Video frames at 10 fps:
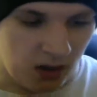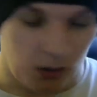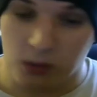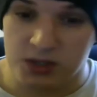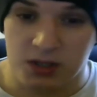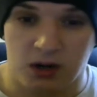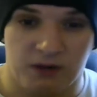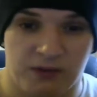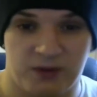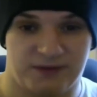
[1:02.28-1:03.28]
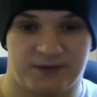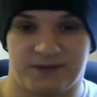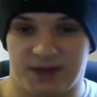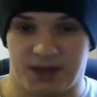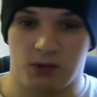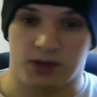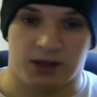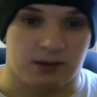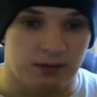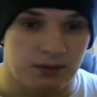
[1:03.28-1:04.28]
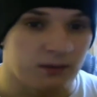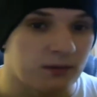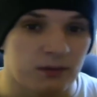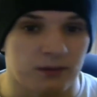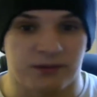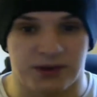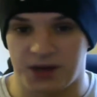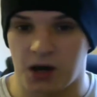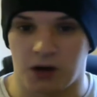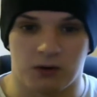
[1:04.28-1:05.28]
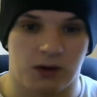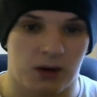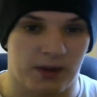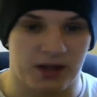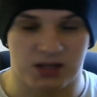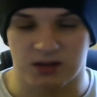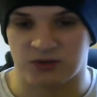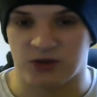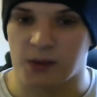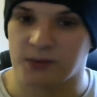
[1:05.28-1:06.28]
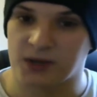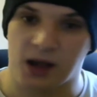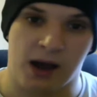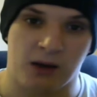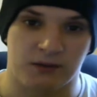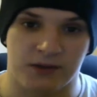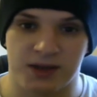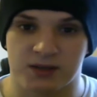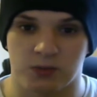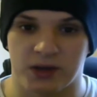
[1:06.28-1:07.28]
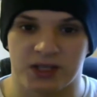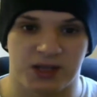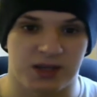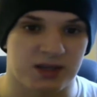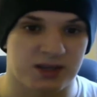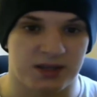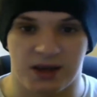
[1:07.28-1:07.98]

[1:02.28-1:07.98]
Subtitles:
I will start off with the only video I managed to get out of this, which is